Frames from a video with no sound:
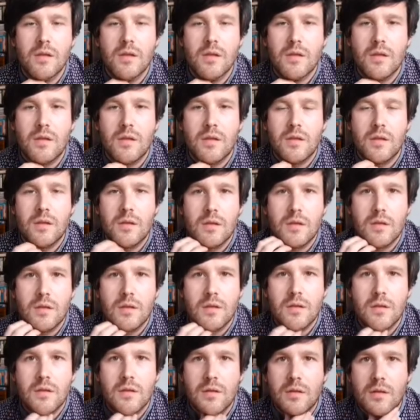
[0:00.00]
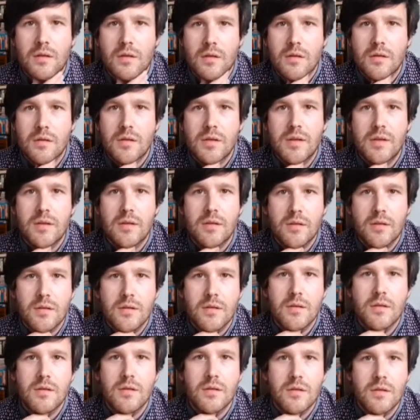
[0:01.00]

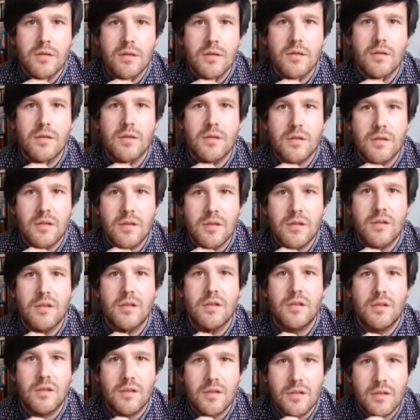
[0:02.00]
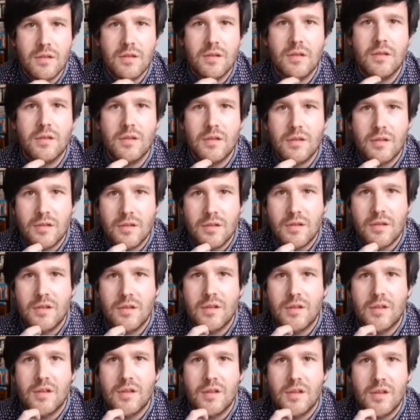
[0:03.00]

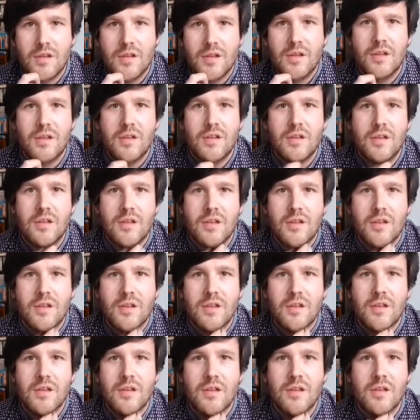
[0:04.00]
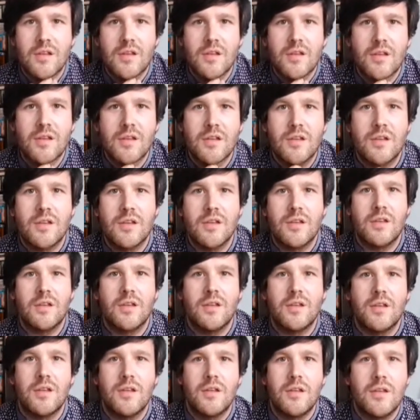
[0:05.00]

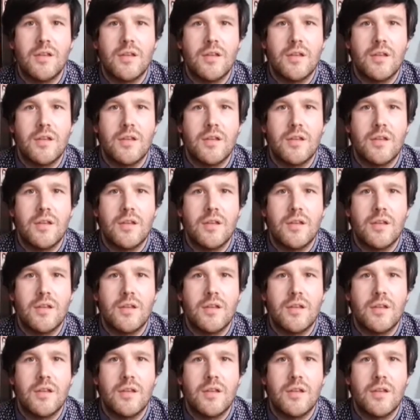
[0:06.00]
This person isn't speaking.